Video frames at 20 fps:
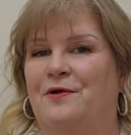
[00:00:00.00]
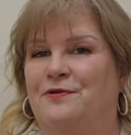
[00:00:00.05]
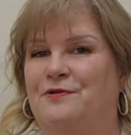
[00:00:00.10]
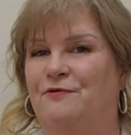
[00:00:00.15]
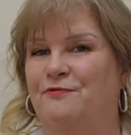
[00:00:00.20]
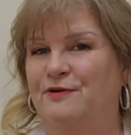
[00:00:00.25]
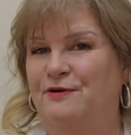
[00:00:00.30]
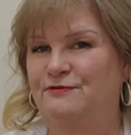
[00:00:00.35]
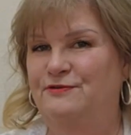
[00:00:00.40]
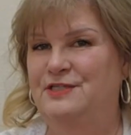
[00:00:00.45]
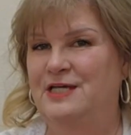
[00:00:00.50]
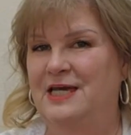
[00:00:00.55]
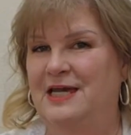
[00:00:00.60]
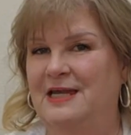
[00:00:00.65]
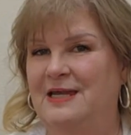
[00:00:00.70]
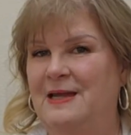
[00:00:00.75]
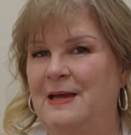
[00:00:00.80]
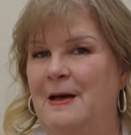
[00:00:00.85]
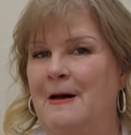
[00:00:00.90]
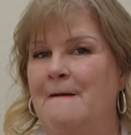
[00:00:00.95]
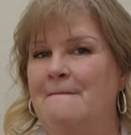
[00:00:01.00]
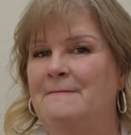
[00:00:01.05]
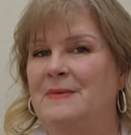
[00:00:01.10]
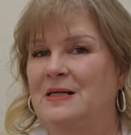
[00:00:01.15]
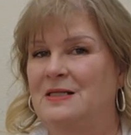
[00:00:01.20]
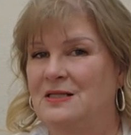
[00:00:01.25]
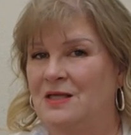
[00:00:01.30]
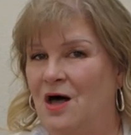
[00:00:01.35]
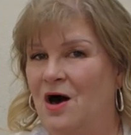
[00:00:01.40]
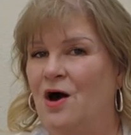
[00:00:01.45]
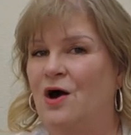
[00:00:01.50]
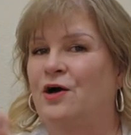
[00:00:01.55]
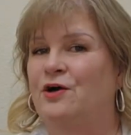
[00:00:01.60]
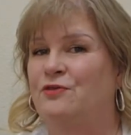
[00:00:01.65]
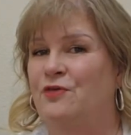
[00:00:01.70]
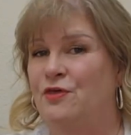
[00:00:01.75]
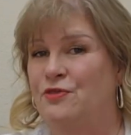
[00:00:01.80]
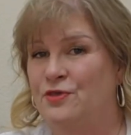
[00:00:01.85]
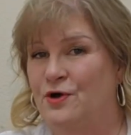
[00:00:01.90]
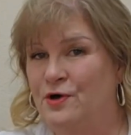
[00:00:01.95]
on the 15 but
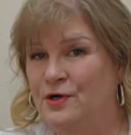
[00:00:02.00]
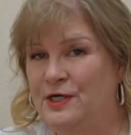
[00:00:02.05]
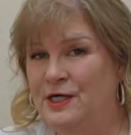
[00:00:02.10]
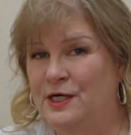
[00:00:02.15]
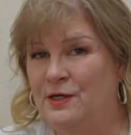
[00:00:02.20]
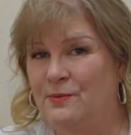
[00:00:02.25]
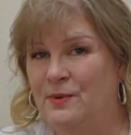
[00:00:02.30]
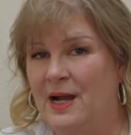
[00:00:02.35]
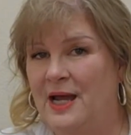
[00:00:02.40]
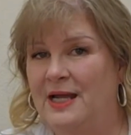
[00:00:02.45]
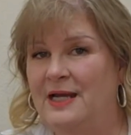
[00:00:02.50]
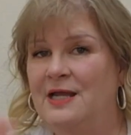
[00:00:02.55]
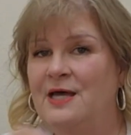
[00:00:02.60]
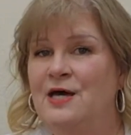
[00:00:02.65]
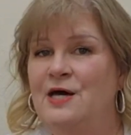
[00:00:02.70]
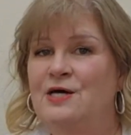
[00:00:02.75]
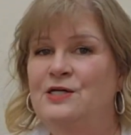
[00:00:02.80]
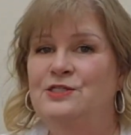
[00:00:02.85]
lock the 30-year rate,